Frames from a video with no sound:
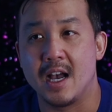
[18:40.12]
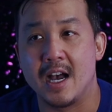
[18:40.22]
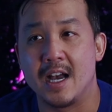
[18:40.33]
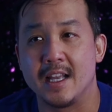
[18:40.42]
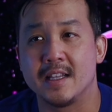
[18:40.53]

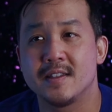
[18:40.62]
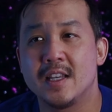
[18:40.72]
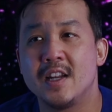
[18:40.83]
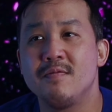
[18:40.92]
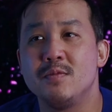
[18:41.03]
uh,
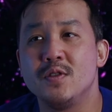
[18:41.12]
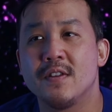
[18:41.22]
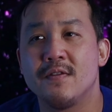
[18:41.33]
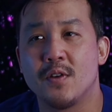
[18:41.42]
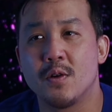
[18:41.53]
instead of
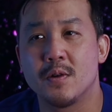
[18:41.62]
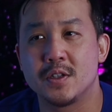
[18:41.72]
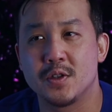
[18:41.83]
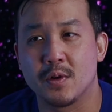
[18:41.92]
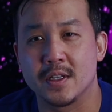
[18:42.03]
moving
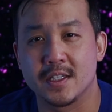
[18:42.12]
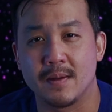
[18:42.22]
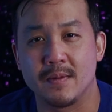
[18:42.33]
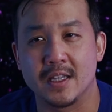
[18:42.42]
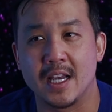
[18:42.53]
forward towards
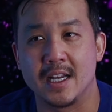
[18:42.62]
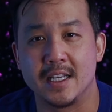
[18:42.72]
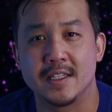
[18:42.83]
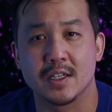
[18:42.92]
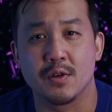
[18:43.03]
something that
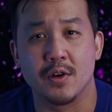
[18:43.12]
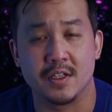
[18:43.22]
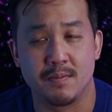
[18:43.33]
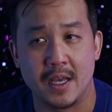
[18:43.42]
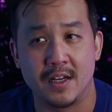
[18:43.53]
isn't
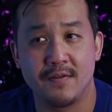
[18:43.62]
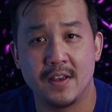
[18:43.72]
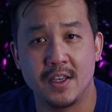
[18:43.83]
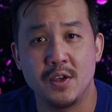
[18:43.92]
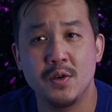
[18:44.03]
going to
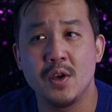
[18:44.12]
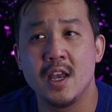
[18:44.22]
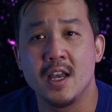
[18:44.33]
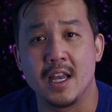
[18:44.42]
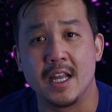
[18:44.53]
benefit you,
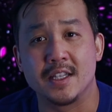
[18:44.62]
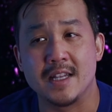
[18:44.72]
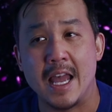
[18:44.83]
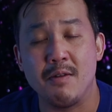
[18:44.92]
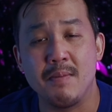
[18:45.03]
it's
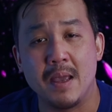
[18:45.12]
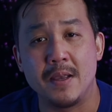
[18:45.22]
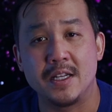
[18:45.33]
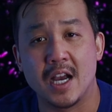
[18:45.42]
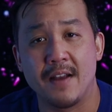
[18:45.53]
now
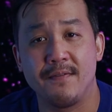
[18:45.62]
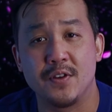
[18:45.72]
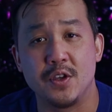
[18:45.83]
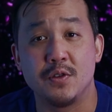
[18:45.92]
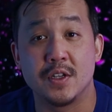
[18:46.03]
maybe time
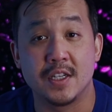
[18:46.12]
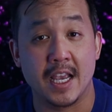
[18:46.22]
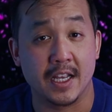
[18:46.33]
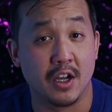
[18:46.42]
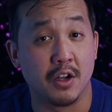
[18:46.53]
for you to
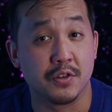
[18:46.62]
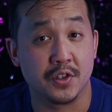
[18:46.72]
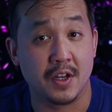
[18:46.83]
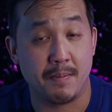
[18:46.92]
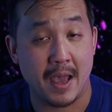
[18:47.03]
take an
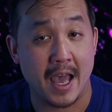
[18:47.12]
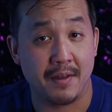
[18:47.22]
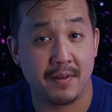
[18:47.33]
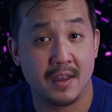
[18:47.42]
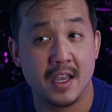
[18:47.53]
alternate
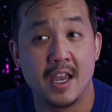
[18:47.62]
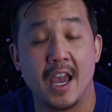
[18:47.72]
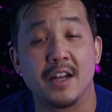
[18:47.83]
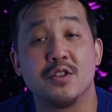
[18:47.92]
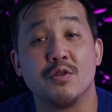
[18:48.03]
path
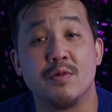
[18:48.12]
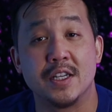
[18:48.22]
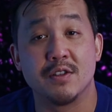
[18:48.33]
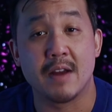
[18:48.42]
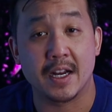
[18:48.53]
and to
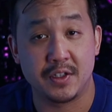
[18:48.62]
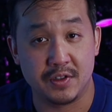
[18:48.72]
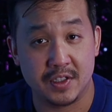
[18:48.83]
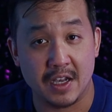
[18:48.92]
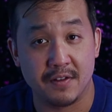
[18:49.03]
redirect
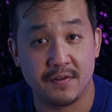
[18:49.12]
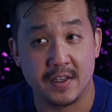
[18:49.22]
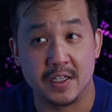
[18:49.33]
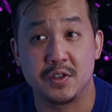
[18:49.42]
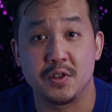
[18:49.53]
yourself
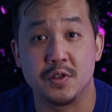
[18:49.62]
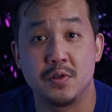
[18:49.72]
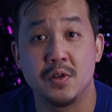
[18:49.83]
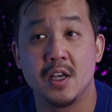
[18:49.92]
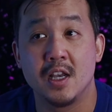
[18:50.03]

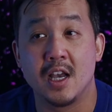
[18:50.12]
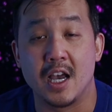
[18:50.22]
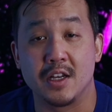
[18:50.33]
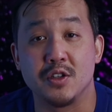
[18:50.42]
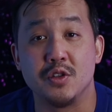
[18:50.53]
into
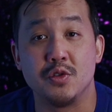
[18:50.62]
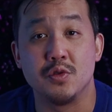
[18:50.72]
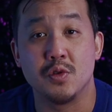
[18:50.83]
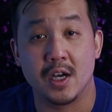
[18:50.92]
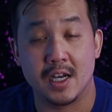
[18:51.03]
a
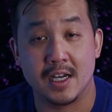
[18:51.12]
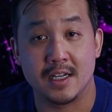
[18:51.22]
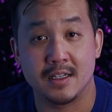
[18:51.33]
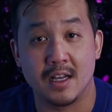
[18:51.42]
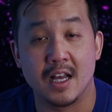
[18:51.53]
new
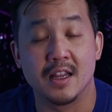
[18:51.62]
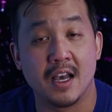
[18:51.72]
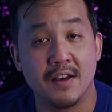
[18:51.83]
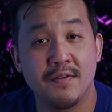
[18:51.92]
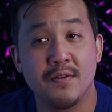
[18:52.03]
uh, a
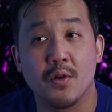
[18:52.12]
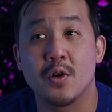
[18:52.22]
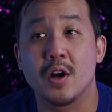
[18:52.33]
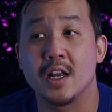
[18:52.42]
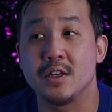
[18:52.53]
love
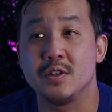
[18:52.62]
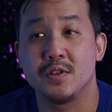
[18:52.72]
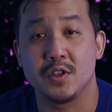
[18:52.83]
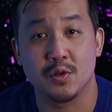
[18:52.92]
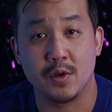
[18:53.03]
or a new
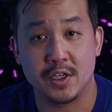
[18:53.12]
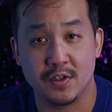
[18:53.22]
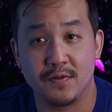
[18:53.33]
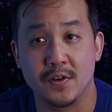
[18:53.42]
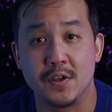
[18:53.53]

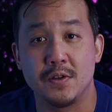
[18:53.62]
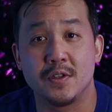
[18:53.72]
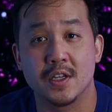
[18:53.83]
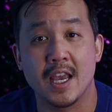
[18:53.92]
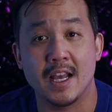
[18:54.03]
situation for you
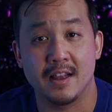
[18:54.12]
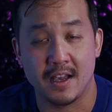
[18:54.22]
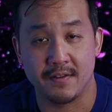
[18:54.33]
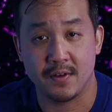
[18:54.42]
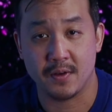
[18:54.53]
to get
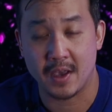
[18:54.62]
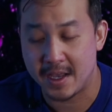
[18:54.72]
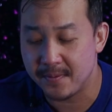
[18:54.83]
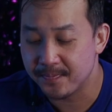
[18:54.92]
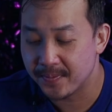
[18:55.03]
love, okay?